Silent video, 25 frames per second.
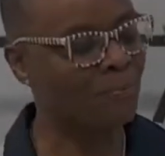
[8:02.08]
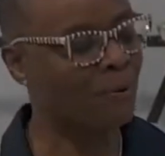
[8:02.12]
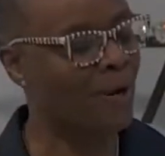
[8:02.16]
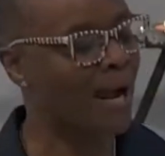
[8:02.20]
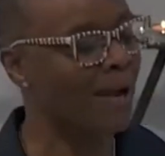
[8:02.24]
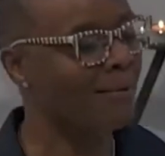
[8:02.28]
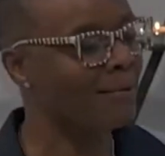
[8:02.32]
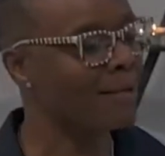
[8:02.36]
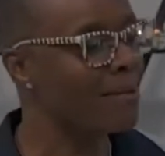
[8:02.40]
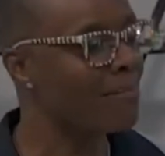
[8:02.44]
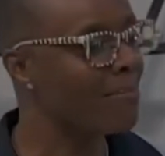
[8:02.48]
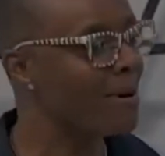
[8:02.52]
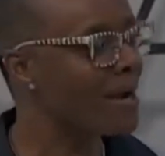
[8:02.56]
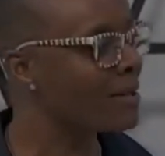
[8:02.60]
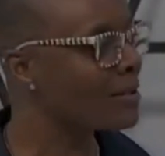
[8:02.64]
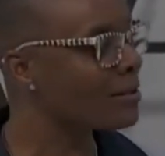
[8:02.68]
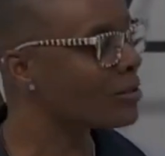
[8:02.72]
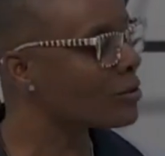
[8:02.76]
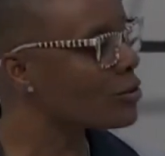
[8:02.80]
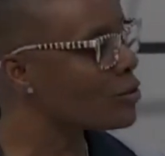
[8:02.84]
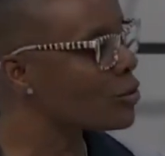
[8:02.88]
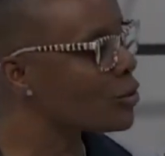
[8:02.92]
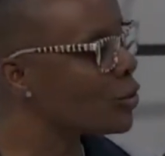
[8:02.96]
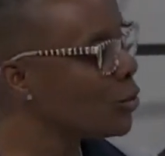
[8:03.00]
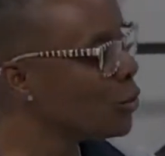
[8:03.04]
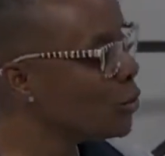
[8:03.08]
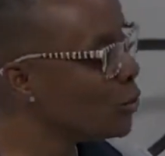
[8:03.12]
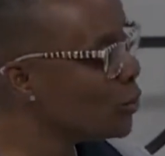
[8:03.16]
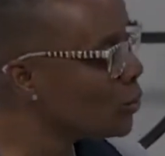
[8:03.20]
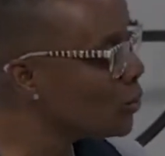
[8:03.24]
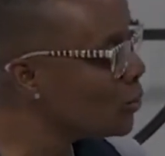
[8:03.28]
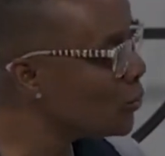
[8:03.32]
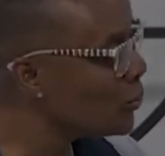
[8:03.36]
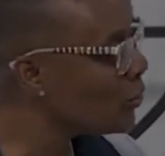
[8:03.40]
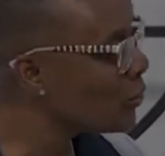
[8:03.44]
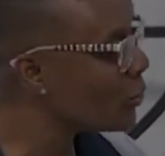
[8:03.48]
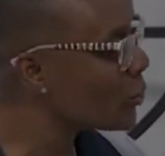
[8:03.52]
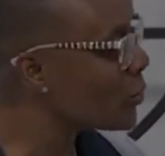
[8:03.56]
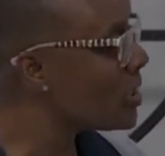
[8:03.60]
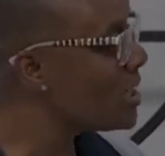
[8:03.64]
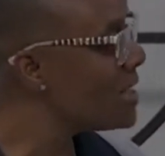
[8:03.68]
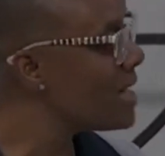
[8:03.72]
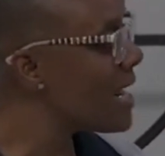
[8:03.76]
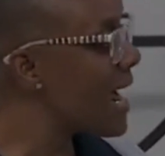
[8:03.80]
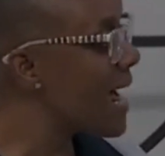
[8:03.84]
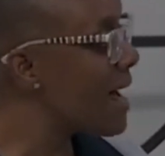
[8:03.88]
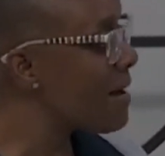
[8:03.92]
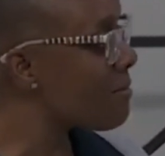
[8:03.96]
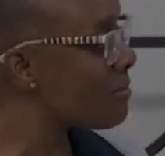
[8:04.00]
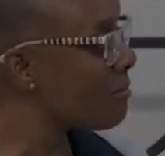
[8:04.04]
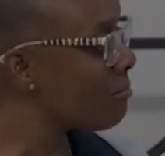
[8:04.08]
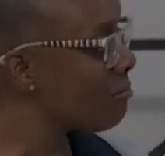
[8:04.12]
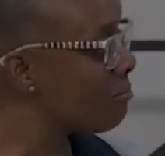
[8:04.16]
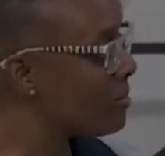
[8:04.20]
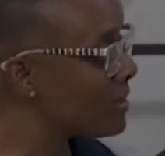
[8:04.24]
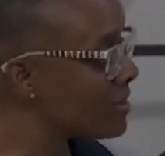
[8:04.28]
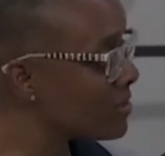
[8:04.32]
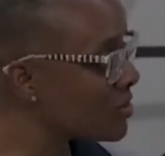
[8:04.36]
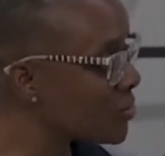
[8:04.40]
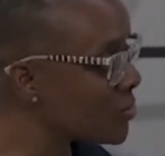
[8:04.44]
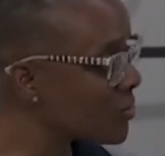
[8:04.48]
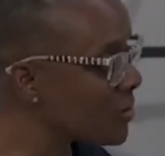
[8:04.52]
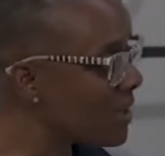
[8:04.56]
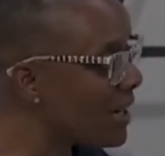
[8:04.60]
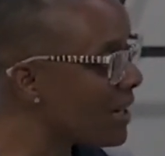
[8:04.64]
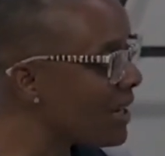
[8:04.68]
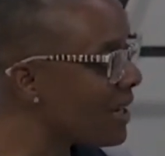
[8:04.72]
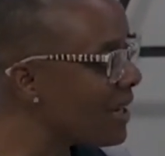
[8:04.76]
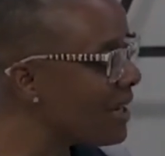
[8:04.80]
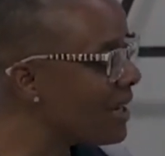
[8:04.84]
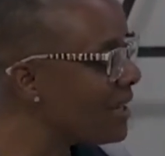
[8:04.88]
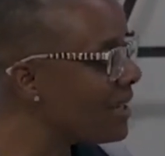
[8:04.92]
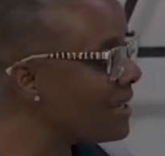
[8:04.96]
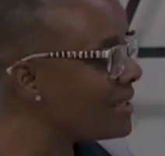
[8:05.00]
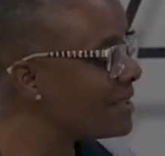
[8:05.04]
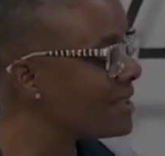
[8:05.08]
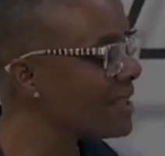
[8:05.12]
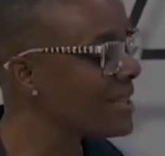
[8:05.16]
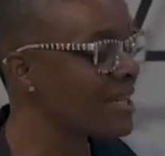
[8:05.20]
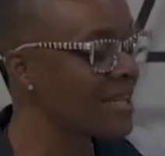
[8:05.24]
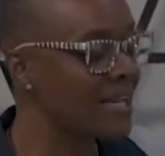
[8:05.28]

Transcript: probably about a 2-3 hour bus ride.